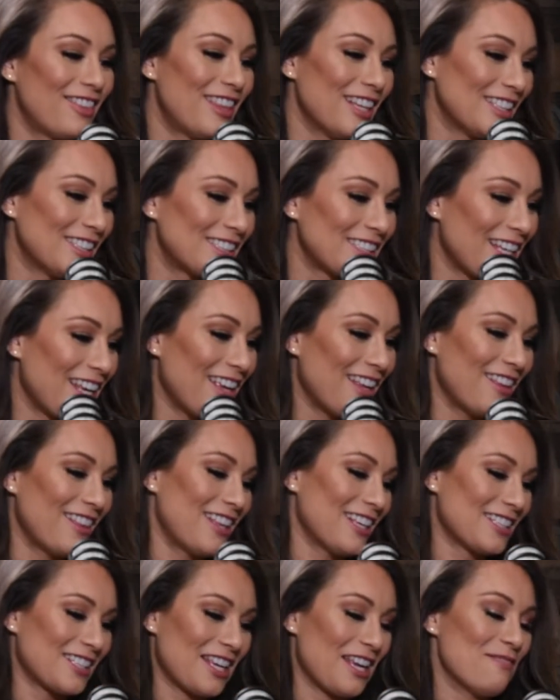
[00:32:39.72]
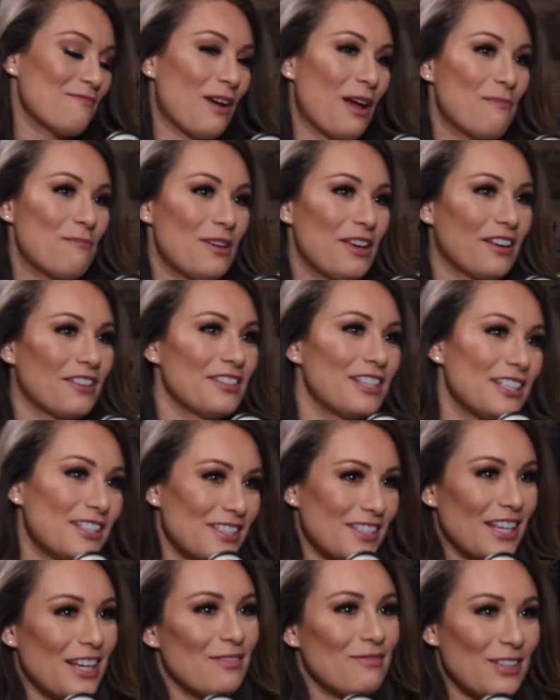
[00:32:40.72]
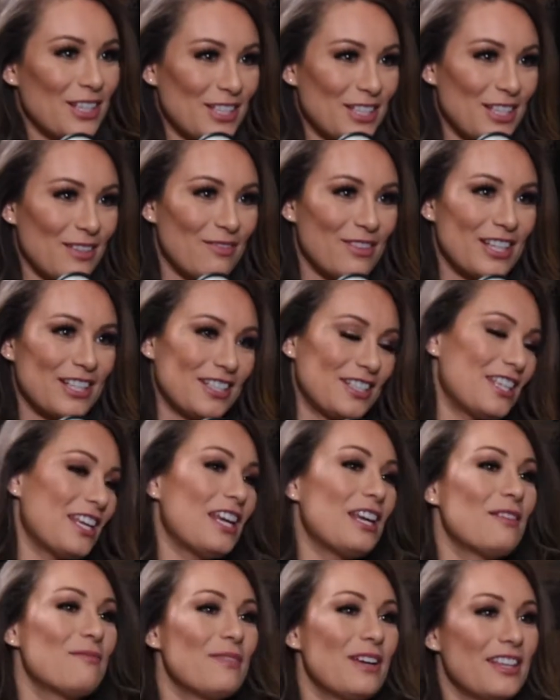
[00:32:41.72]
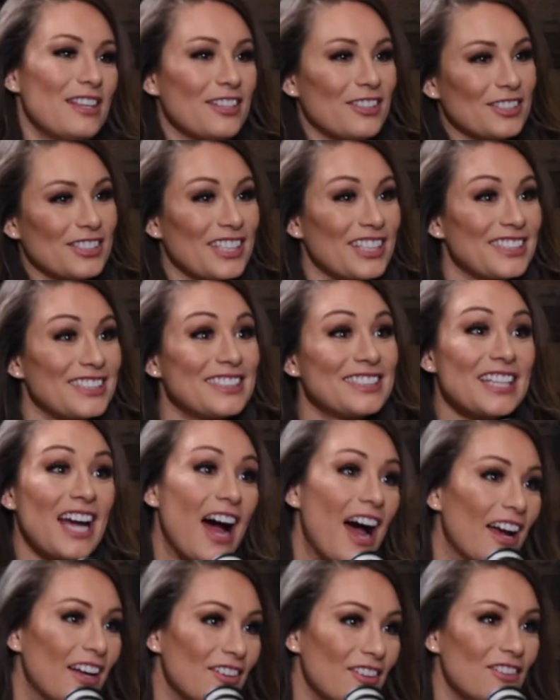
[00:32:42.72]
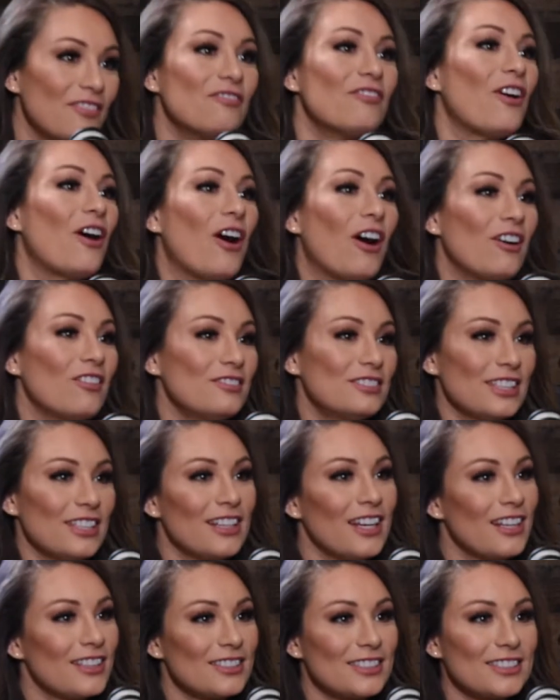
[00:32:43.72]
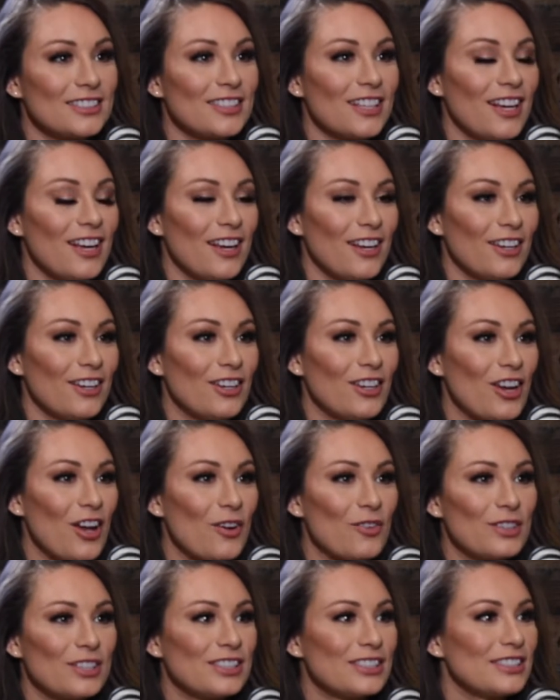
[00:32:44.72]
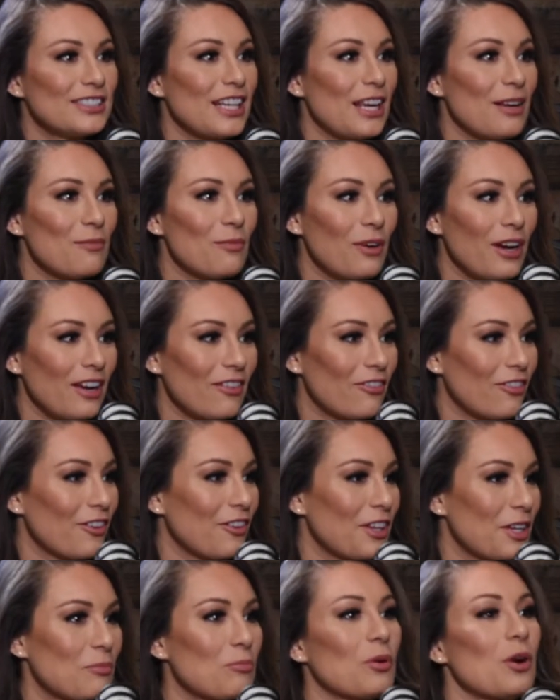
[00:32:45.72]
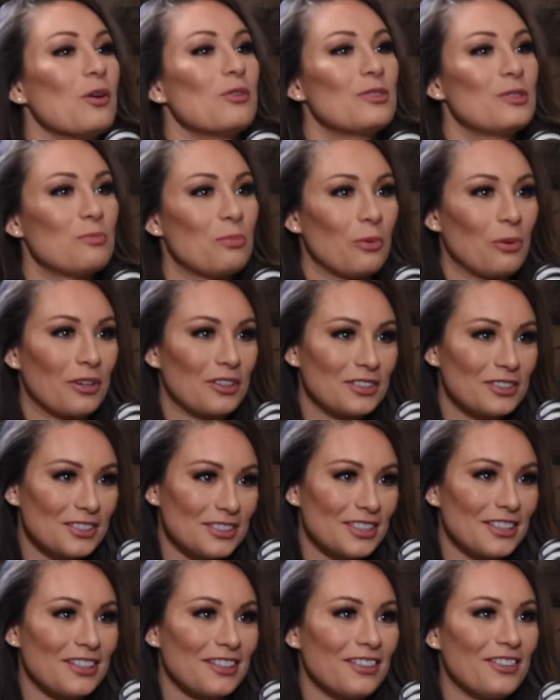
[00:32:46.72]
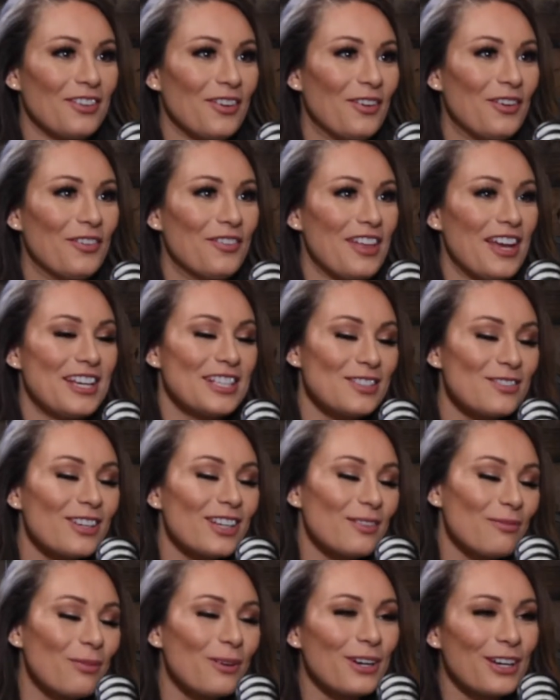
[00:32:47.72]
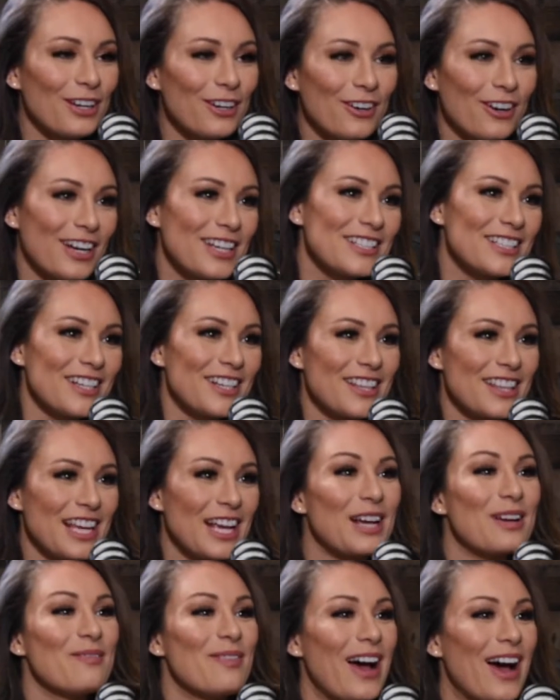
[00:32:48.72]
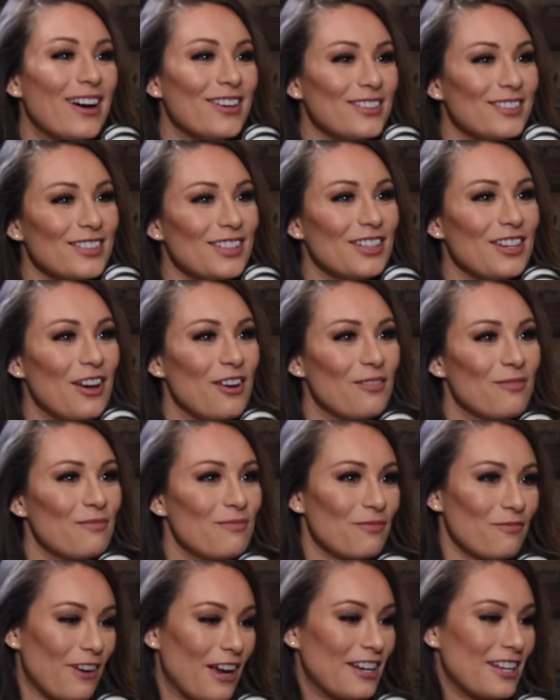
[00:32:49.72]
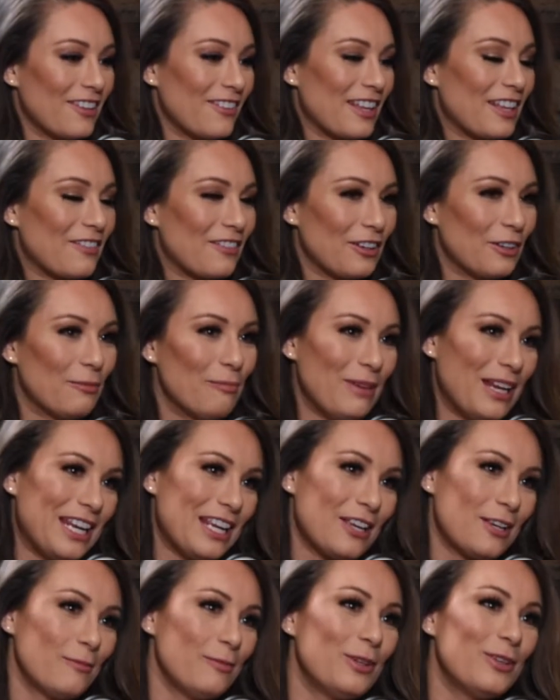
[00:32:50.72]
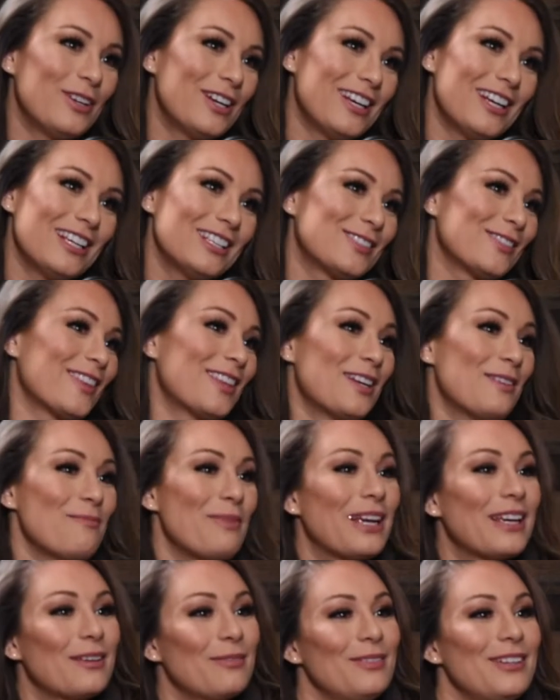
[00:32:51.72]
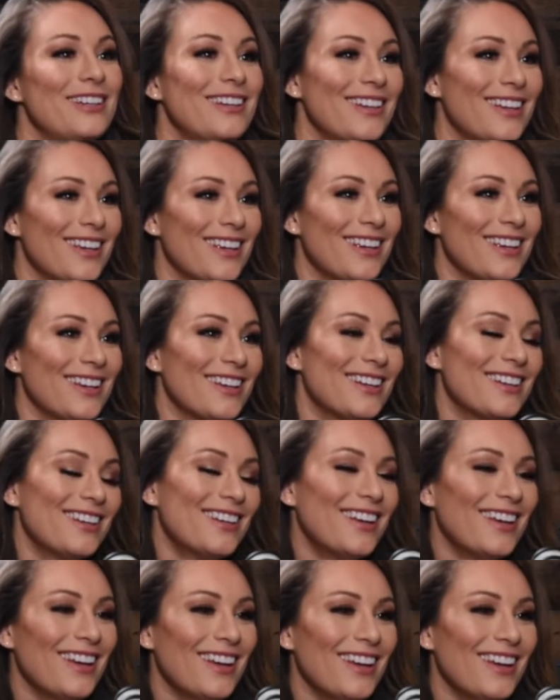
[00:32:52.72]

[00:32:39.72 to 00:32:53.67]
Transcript: this kid might be on this team, and there's like a style involved, and that's it's the same way for like pro sports and all that. It's like pretty crazy to think about, finding like little mini communities within a big community, and